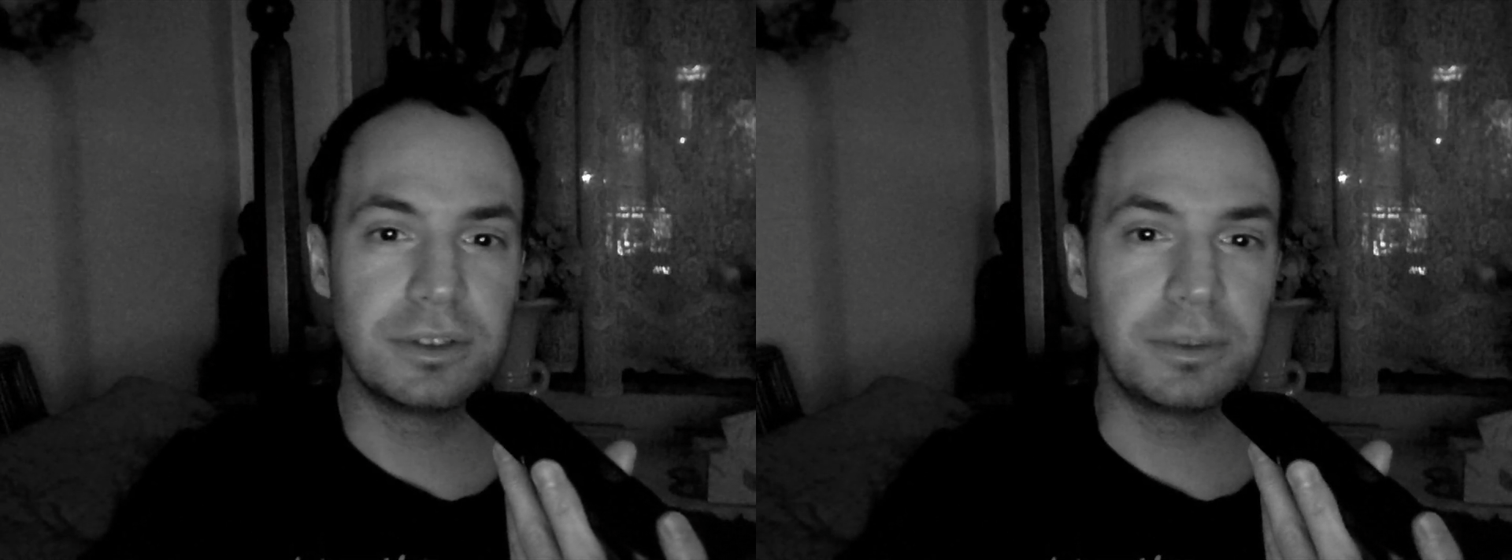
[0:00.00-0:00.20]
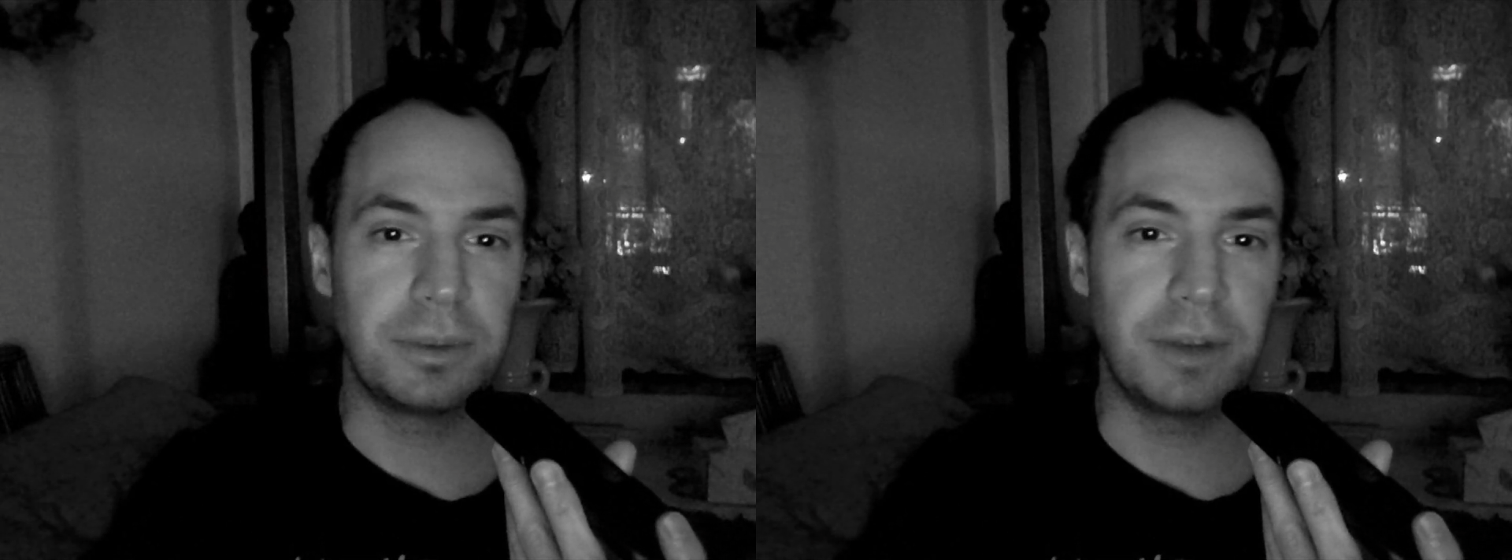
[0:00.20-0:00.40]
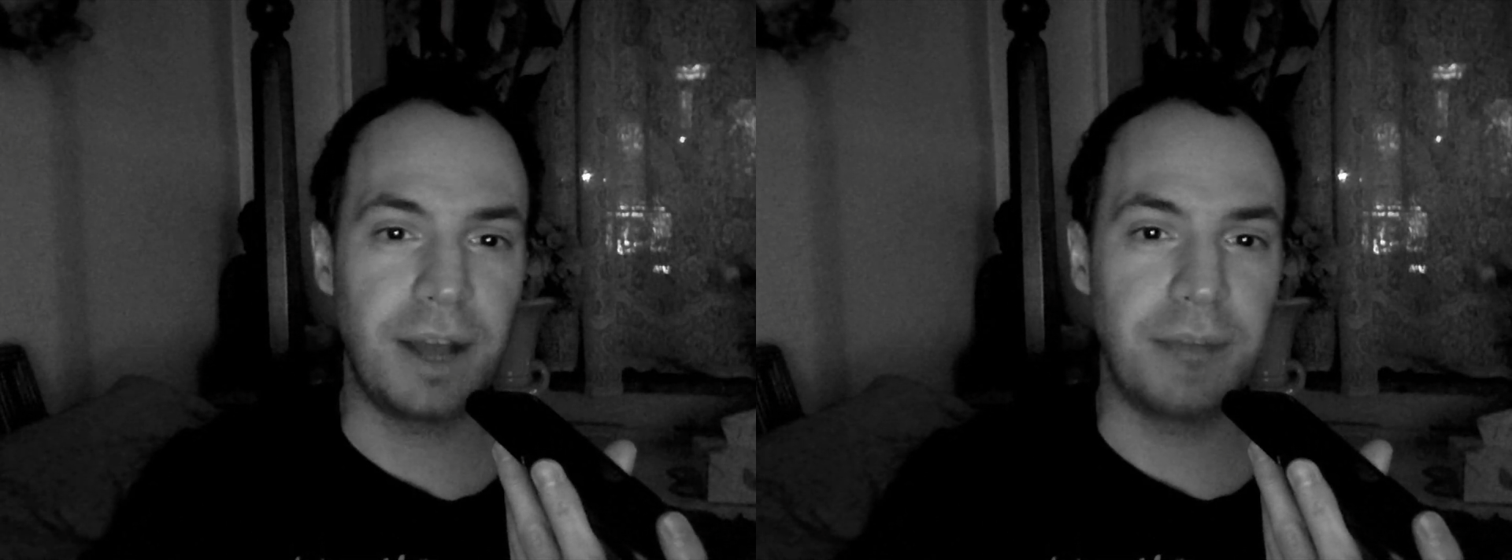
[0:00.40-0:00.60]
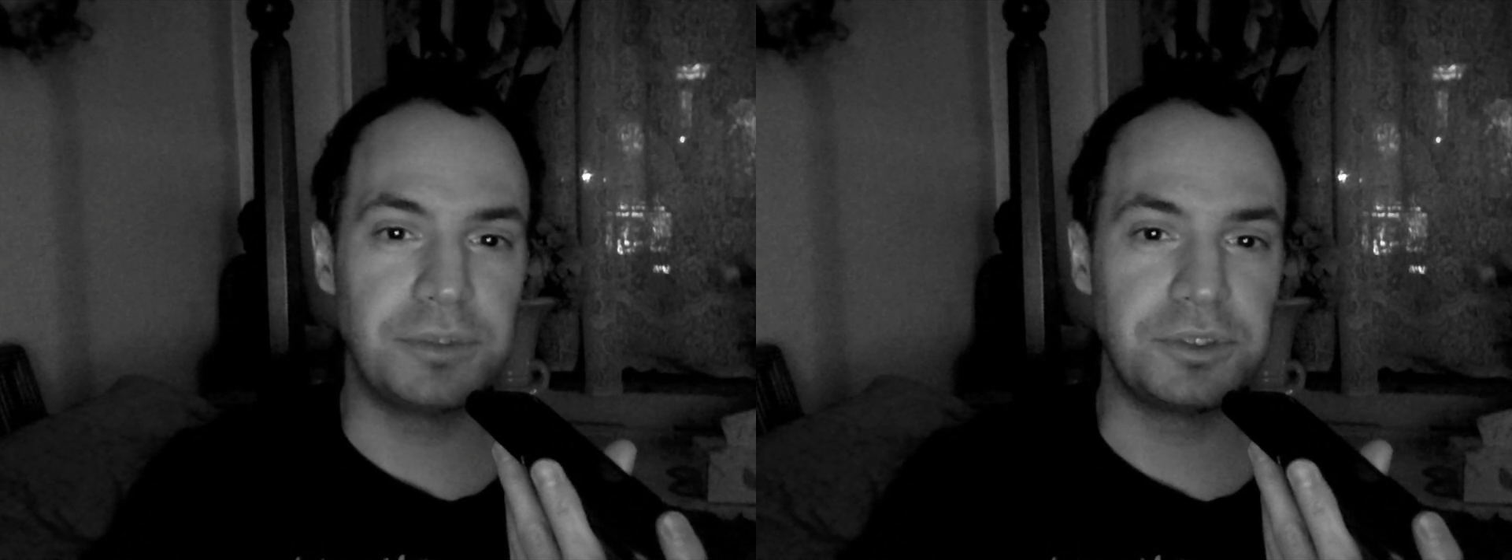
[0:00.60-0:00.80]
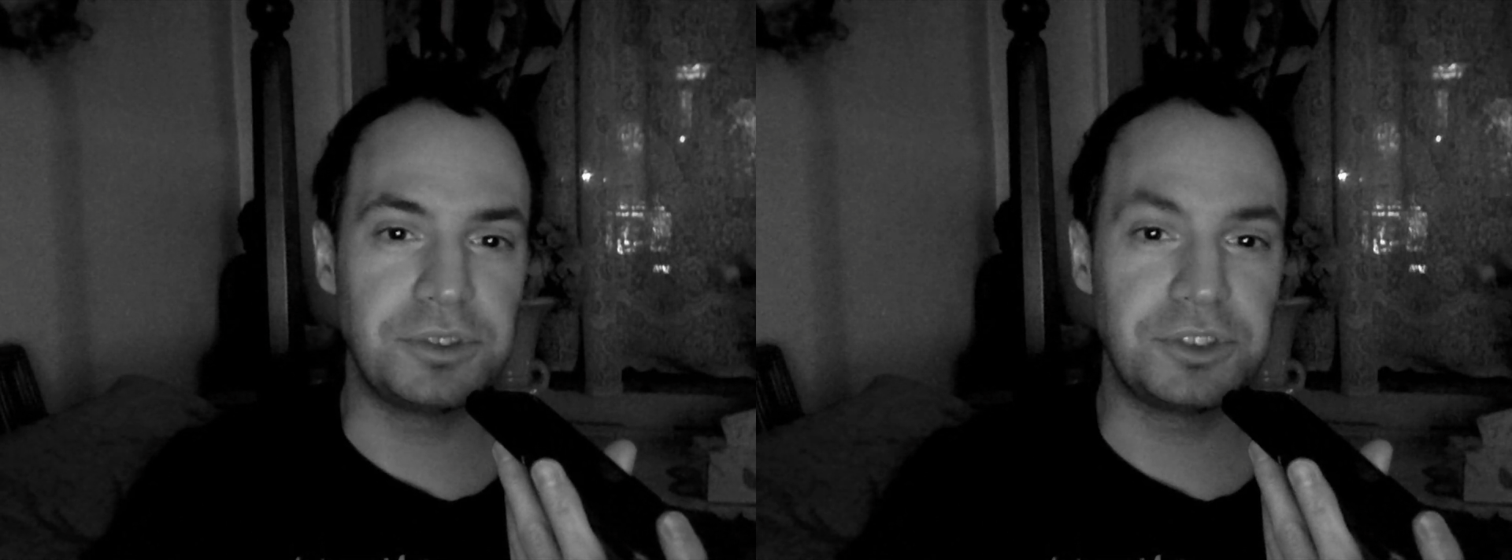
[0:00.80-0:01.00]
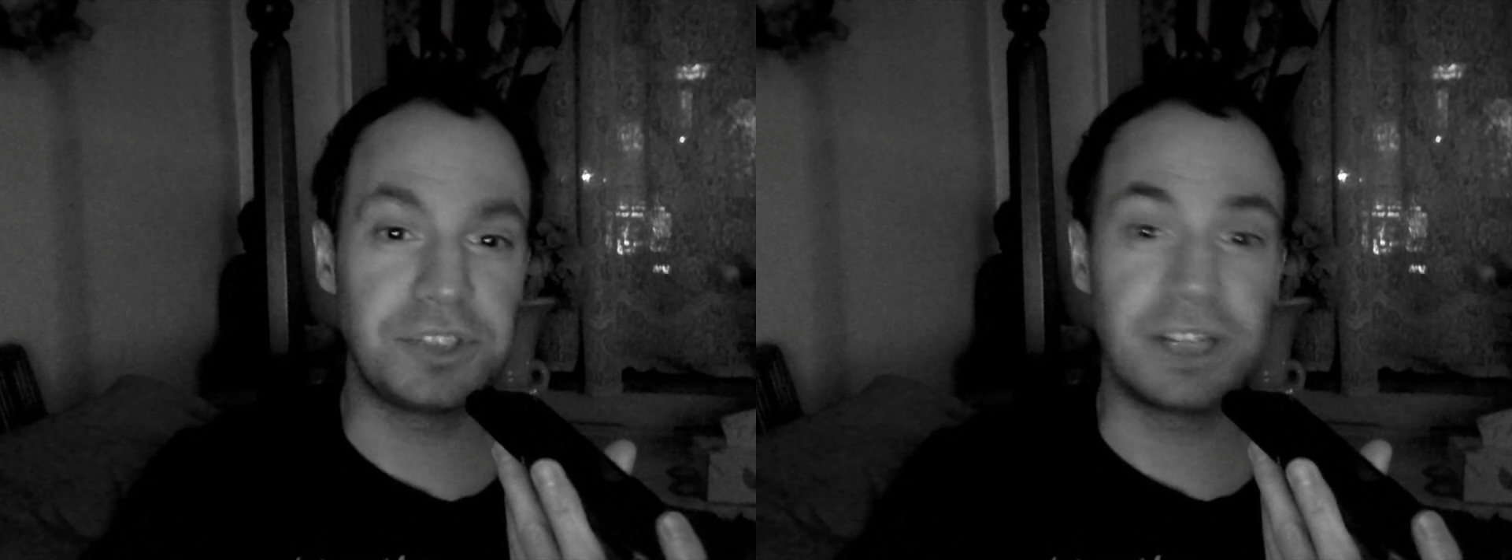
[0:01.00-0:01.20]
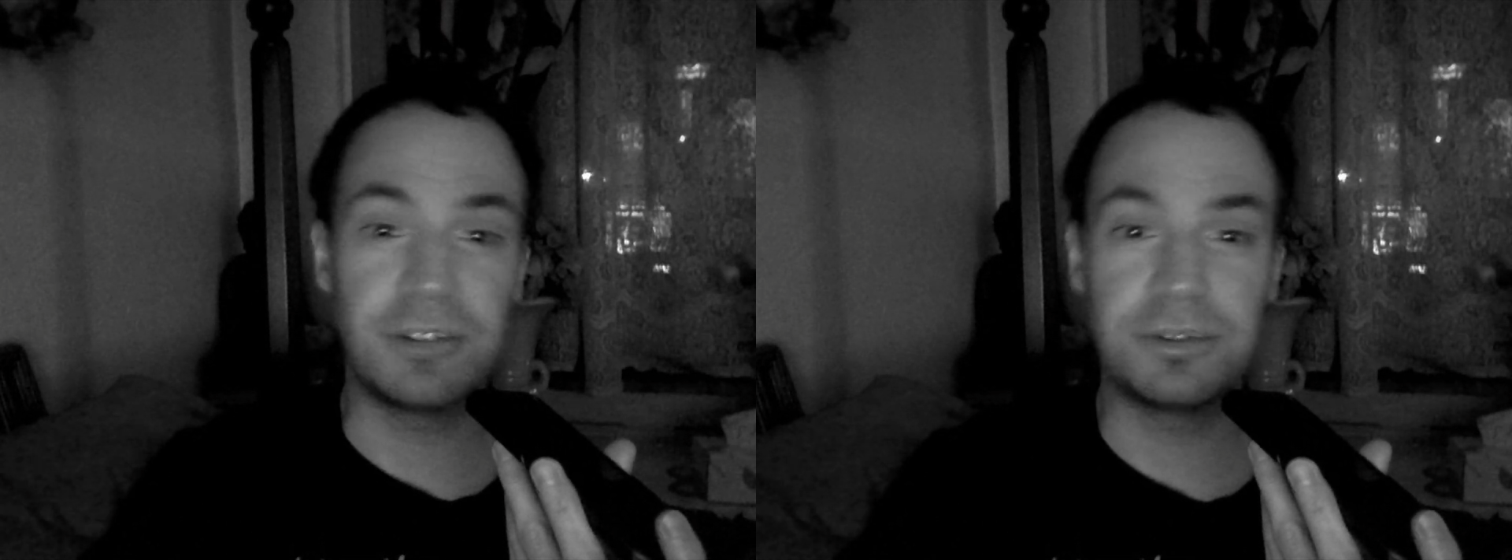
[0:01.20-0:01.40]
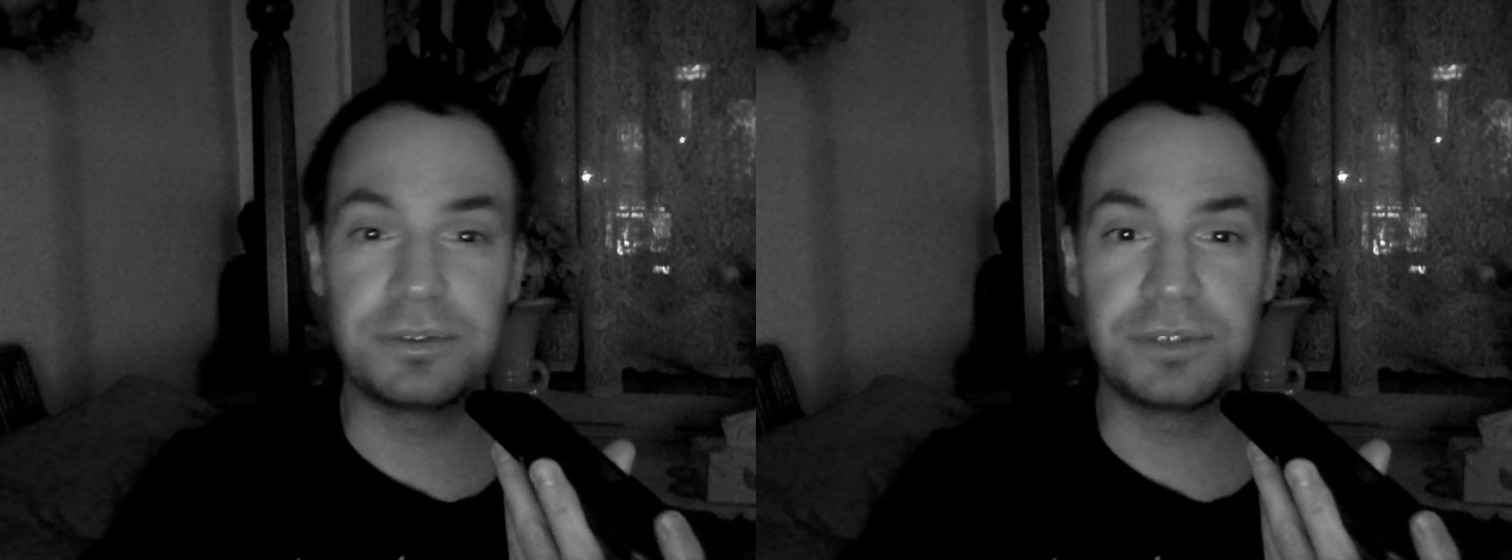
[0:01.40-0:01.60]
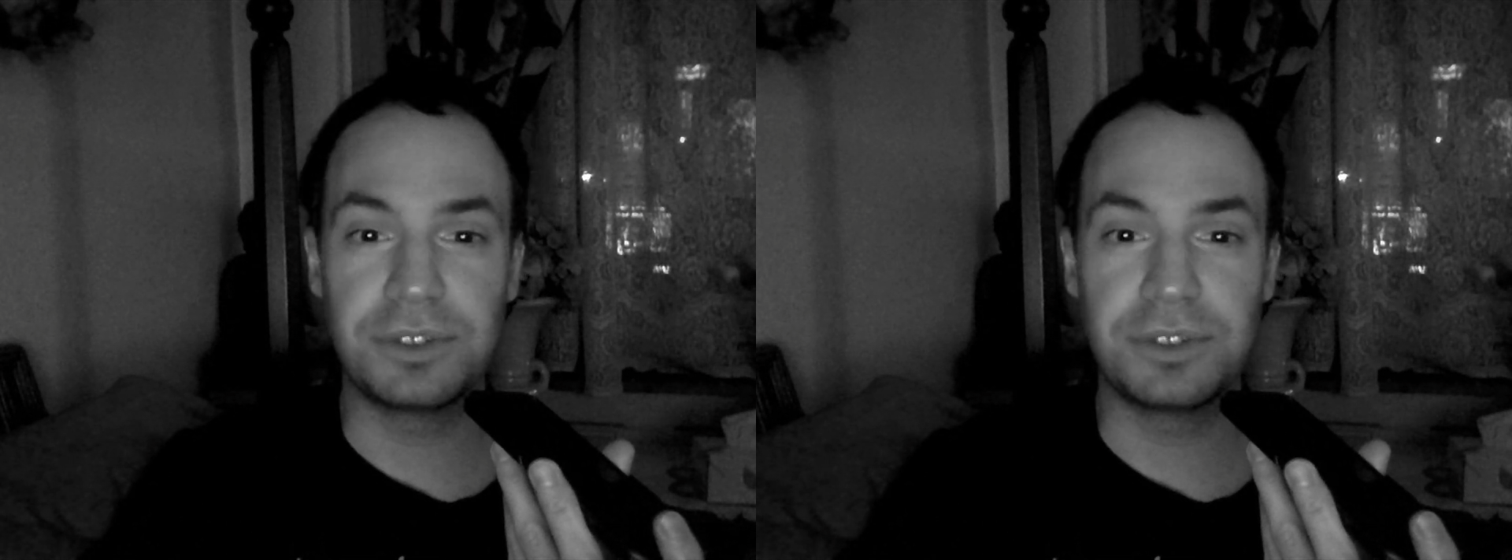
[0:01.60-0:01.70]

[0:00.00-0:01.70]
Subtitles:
or perhaps yourself.